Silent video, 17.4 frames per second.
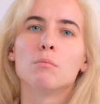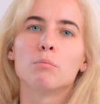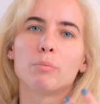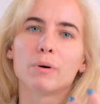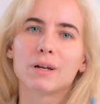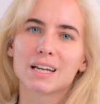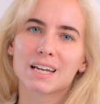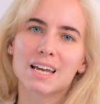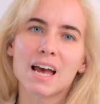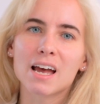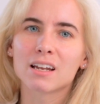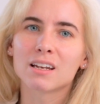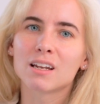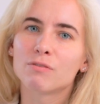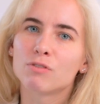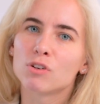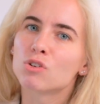But
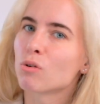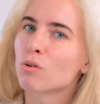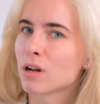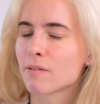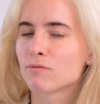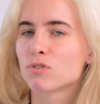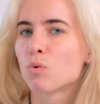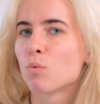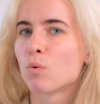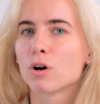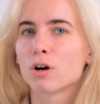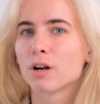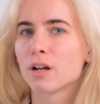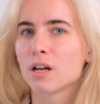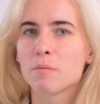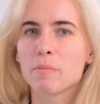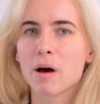again, if you don't have to
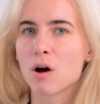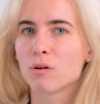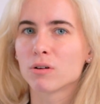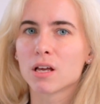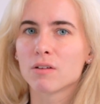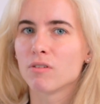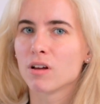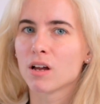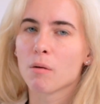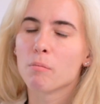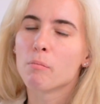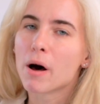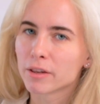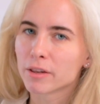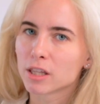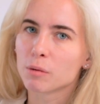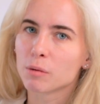worry about giving a
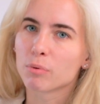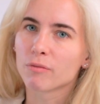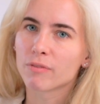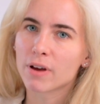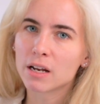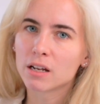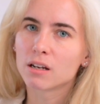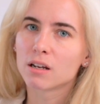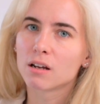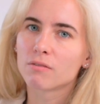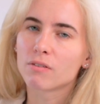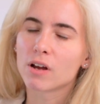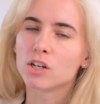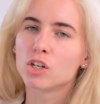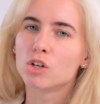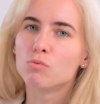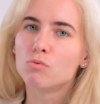monthly preventative
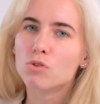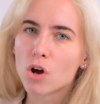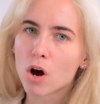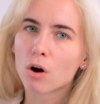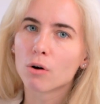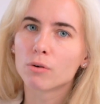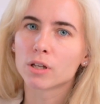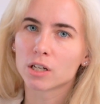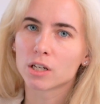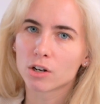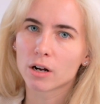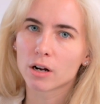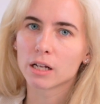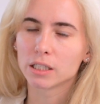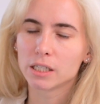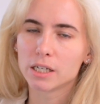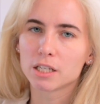and you know that you're
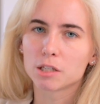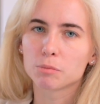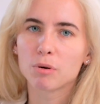at least